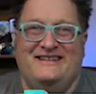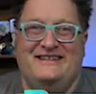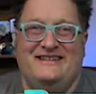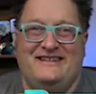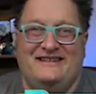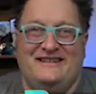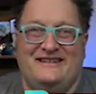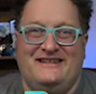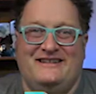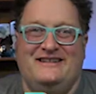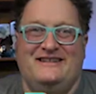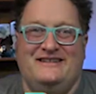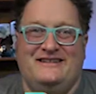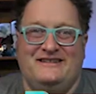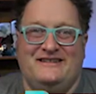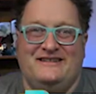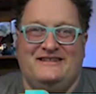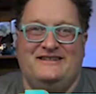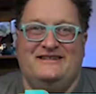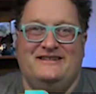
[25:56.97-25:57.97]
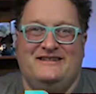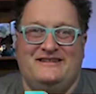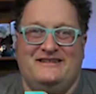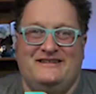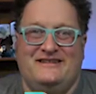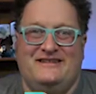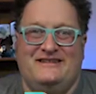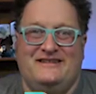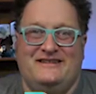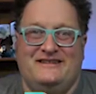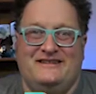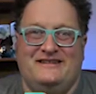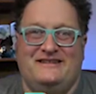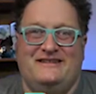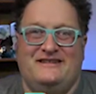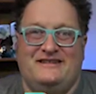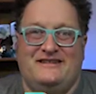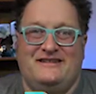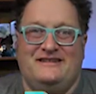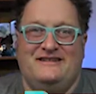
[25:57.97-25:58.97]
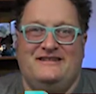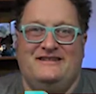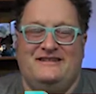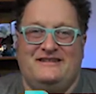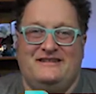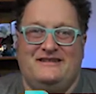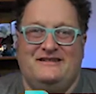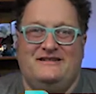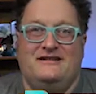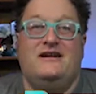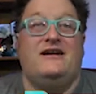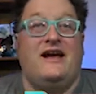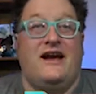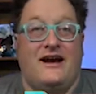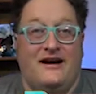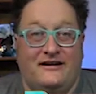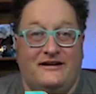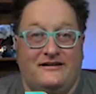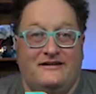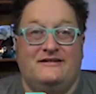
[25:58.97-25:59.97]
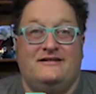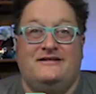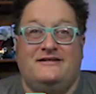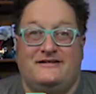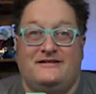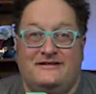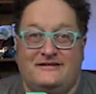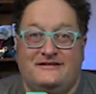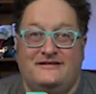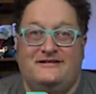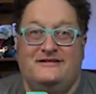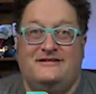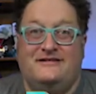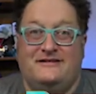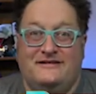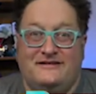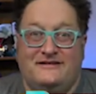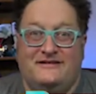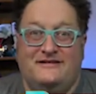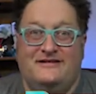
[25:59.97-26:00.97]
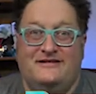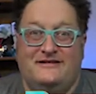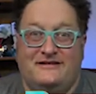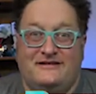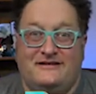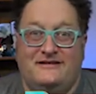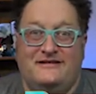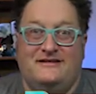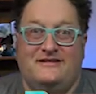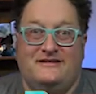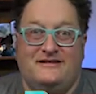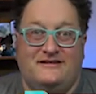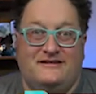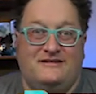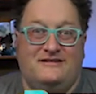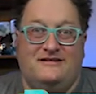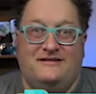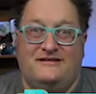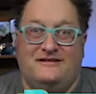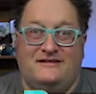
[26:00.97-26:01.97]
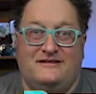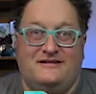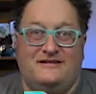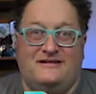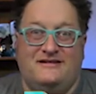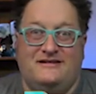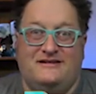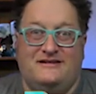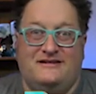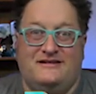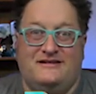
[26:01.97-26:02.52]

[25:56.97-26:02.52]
(silent)